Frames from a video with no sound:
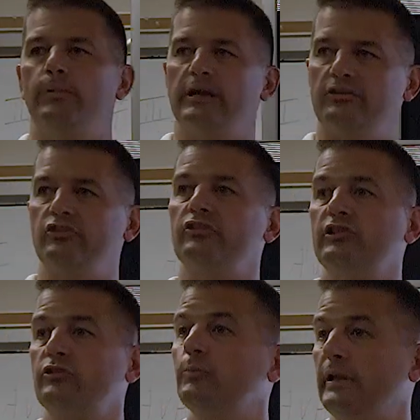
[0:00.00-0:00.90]
but it
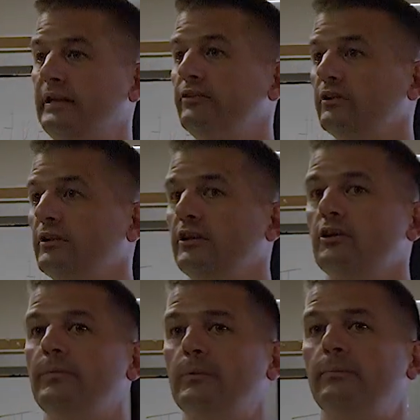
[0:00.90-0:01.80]
just explains it a
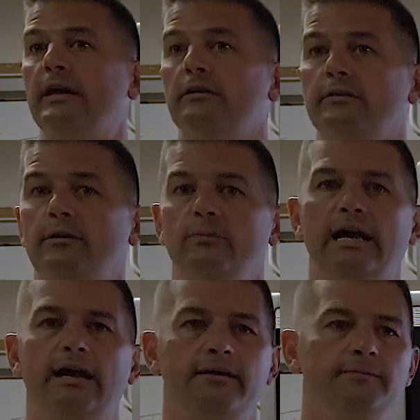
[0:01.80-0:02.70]
little bit better than we
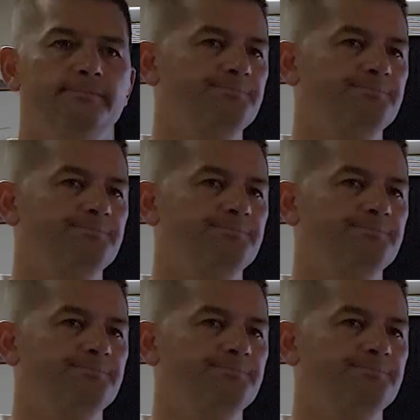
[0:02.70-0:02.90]
had it.